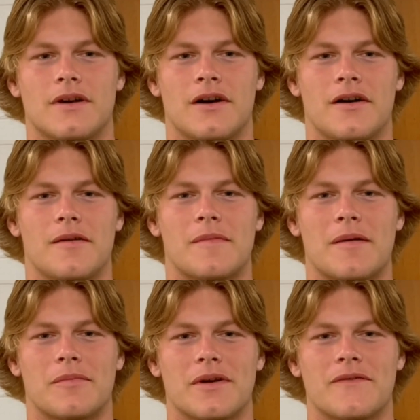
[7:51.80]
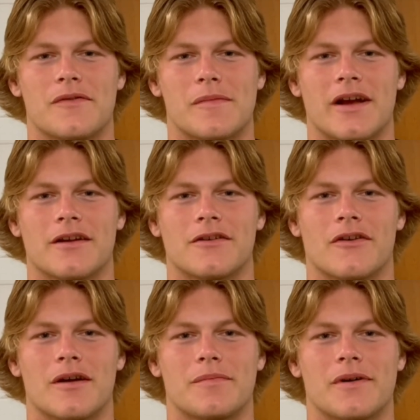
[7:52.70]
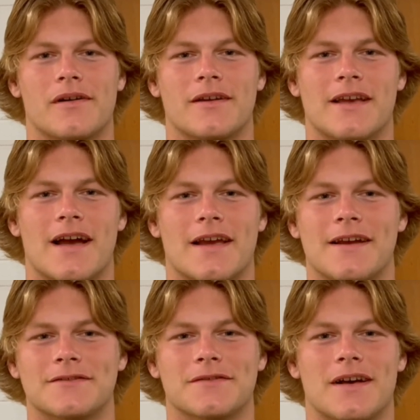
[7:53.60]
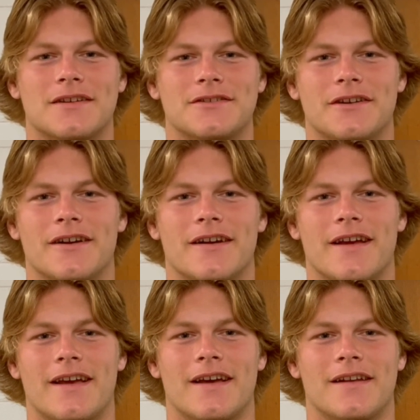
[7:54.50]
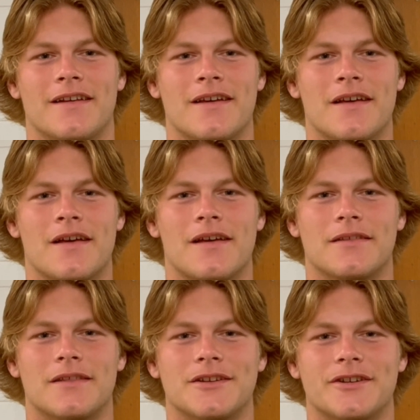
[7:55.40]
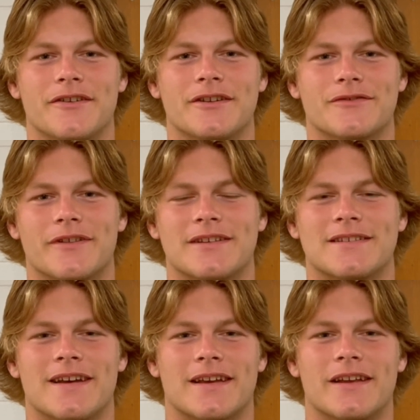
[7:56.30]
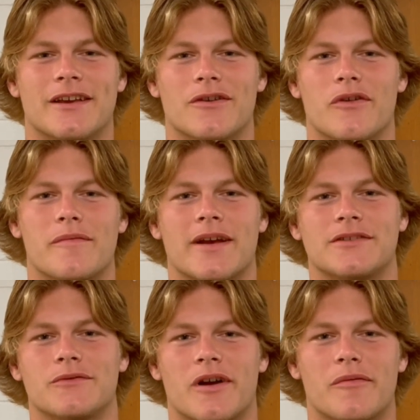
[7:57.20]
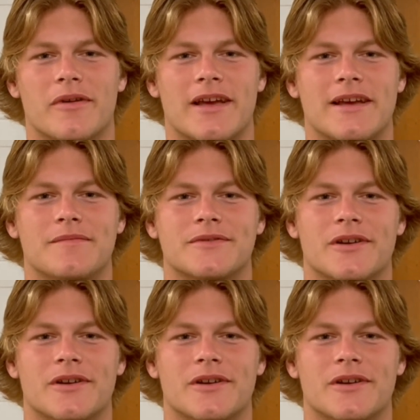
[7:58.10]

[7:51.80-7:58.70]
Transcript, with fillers: Um, I'm playing for my grandpa. He got cancer last year, and this year he's really sick, and he can only make it to a couple games.